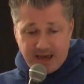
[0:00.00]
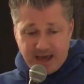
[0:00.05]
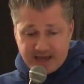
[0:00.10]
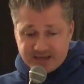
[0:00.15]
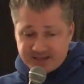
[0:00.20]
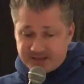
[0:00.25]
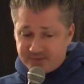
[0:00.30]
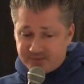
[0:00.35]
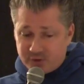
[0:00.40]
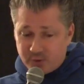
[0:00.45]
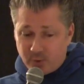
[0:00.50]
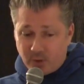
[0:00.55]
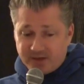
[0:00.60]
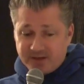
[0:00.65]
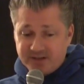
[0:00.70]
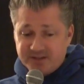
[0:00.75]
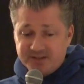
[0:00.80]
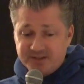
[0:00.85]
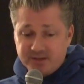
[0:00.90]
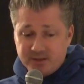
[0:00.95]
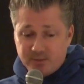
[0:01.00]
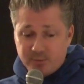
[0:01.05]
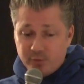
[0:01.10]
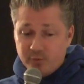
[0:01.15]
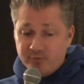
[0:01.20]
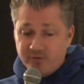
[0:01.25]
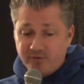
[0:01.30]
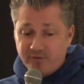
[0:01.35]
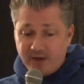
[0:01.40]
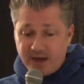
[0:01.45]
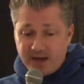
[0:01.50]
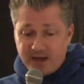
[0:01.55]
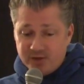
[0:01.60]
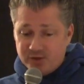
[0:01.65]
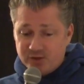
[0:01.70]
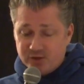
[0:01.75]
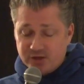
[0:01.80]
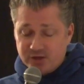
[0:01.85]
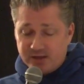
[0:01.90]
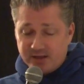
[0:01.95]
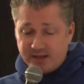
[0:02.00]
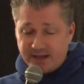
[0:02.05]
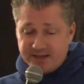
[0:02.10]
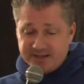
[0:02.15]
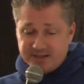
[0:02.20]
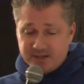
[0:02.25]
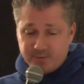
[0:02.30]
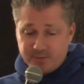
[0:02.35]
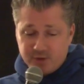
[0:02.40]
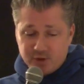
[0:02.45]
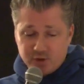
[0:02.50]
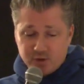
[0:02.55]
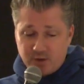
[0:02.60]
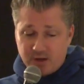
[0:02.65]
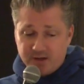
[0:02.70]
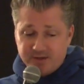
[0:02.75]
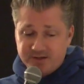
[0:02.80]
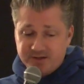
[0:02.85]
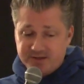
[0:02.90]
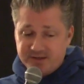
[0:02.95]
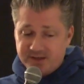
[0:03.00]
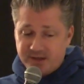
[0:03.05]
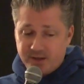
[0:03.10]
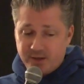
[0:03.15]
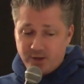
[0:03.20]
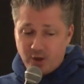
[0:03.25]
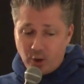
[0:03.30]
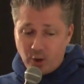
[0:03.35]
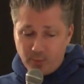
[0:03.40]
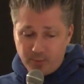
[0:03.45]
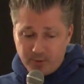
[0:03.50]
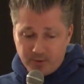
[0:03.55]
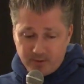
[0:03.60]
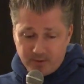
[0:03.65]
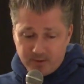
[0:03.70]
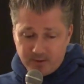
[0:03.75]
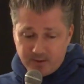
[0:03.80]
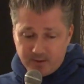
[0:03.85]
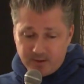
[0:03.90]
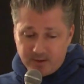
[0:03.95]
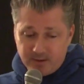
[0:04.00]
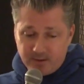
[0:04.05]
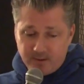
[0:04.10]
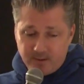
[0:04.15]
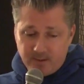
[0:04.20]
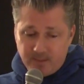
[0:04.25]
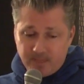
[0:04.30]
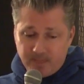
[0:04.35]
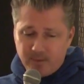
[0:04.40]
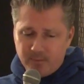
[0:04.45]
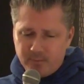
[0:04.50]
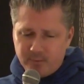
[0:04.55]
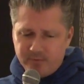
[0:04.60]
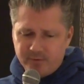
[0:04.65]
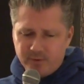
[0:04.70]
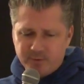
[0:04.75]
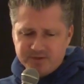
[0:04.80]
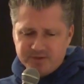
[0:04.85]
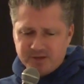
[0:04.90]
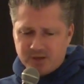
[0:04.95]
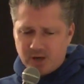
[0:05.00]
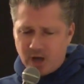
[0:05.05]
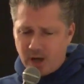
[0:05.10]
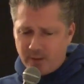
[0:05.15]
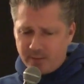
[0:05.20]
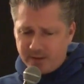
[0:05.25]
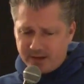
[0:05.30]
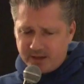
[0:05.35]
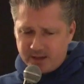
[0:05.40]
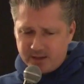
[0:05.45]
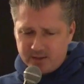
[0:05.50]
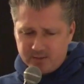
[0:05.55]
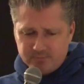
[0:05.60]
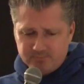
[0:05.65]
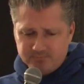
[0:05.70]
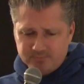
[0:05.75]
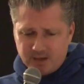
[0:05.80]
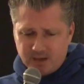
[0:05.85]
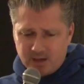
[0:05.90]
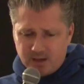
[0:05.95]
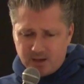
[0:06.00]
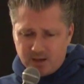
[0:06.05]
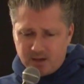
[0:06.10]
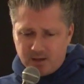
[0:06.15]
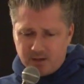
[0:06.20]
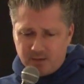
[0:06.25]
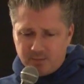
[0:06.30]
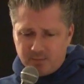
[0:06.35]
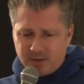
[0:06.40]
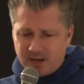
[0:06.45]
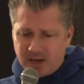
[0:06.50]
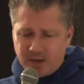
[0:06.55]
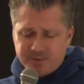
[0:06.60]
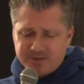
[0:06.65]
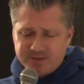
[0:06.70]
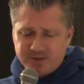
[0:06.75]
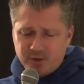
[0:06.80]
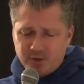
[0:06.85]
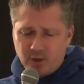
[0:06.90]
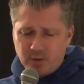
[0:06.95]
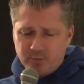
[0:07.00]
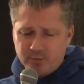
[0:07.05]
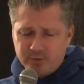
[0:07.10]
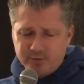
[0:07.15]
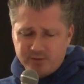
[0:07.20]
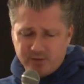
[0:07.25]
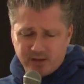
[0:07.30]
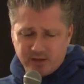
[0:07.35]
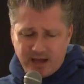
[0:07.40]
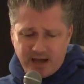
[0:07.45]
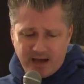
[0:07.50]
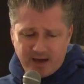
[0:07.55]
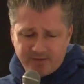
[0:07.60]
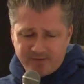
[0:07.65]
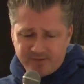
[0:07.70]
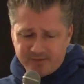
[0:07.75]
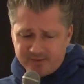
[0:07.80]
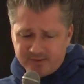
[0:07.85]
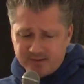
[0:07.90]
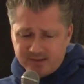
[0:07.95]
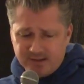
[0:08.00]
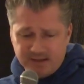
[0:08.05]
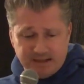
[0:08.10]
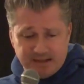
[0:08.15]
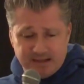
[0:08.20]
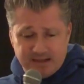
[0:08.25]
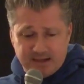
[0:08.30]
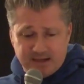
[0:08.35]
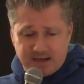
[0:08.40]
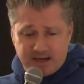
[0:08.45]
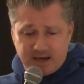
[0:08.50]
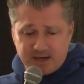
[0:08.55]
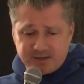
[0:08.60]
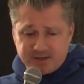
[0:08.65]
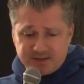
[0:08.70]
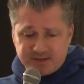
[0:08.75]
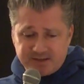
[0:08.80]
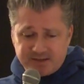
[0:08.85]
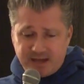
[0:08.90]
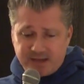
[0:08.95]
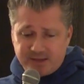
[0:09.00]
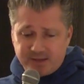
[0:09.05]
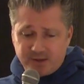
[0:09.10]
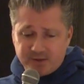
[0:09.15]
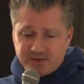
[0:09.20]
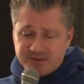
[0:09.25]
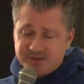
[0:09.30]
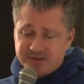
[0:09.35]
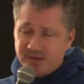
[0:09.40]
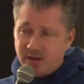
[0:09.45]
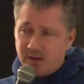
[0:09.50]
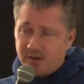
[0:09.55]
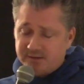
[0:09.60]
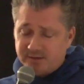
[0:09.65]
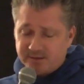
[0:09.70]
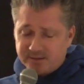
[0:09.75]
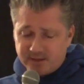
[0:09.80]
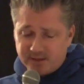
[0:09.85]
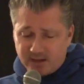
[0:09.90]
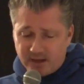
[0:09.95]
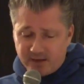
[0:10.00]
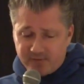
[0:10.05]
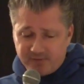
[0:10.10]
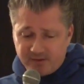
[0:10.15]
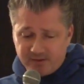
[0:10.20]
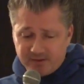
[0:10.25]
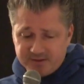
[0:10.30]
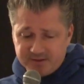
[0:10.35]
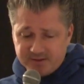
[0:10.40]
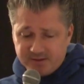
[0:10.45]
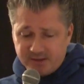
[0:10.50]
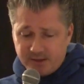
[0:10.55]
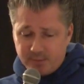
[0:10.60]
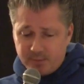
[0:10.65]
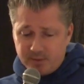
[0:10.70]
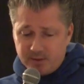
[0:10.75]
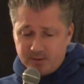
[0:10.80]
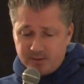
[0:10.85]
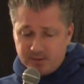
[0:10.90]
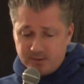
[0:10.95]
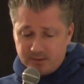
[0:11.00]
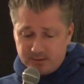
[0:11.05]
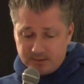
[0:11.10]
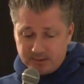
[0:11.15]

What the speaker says: I asked if she wanted to see the proof of age. She glanced at me, shrugged, and said, "Nope." The movie was a comedy, but I was in no mood to laugh. I just sat there and sulked until I fell asleep.